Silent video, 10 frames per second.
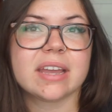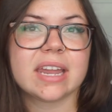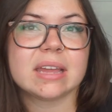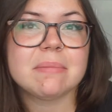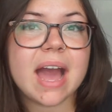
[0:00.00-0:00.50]

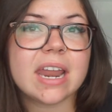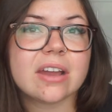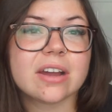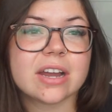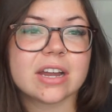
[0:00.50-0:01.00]
getting
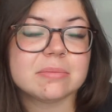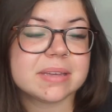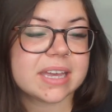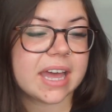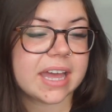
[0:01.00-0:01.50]
mad at her
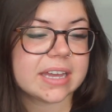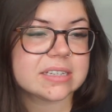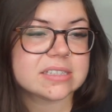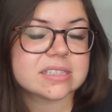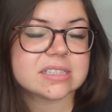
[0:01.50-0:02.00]

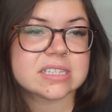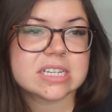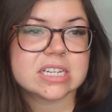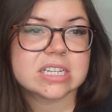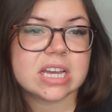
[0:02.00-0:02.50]
because
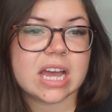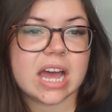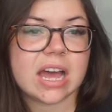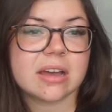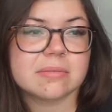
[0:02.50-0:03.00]

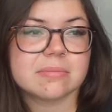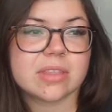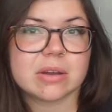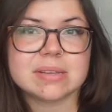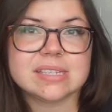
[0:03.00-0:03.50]

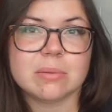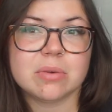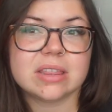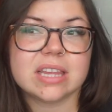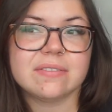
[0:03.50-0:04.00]
there was
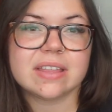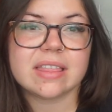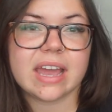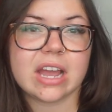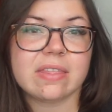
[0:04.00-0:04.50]
someone living
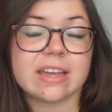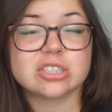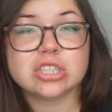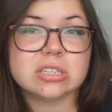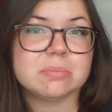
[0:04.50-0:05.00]
there that
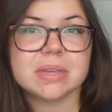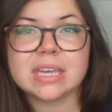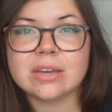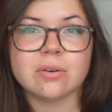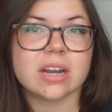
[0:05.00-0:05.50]
shouldn't
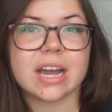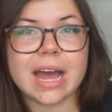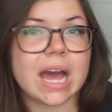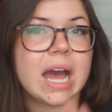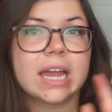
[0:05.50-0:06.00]
be, or
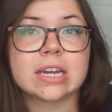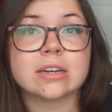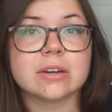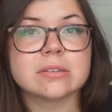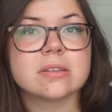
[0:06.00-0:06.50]
I
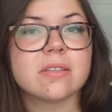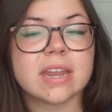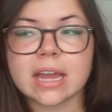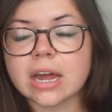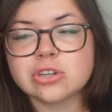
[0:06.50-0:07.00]
don't know. So
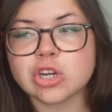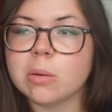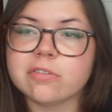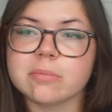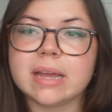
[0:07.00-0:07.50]
then I got in
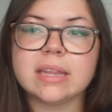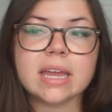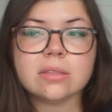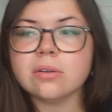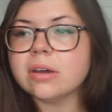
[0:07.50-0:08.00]
trouble for my
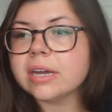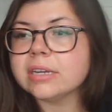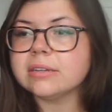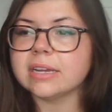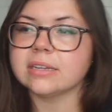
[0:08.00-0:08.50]

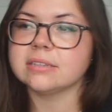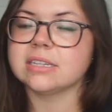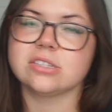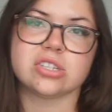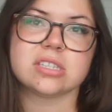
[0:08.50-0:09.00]
landlord, and
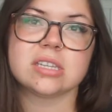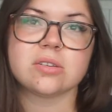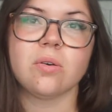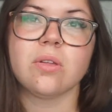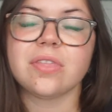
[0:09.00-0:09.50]
it's just
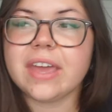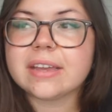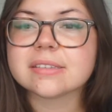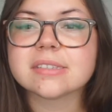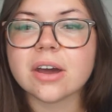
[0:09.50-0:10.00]
this whole
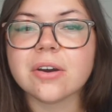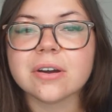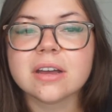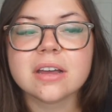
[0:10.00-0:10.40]
thing. So